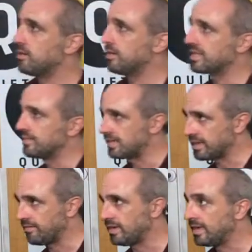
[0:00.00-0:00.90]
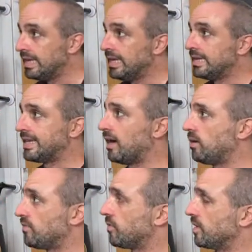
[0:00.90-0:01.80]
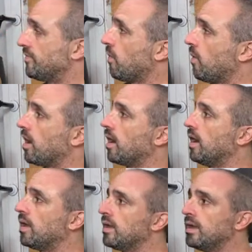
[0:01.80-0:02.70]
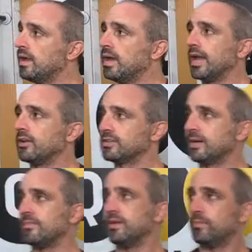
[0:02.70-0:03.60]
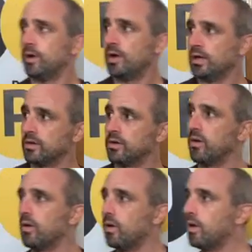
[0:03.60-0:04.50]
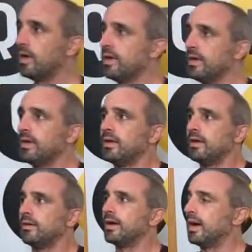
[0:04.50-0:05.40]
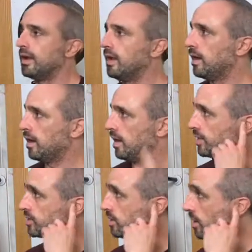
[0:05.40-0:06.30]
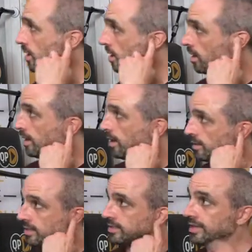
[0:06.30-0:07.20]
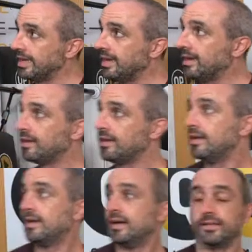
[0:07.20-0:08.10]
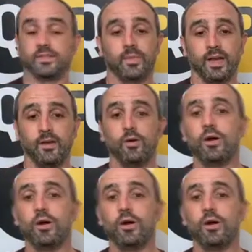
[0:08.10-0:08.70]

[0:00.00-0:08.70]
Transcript: Chloe 77, Talent 44. I know some of them. Nicole. We got Esther, Leslie, and somebody new.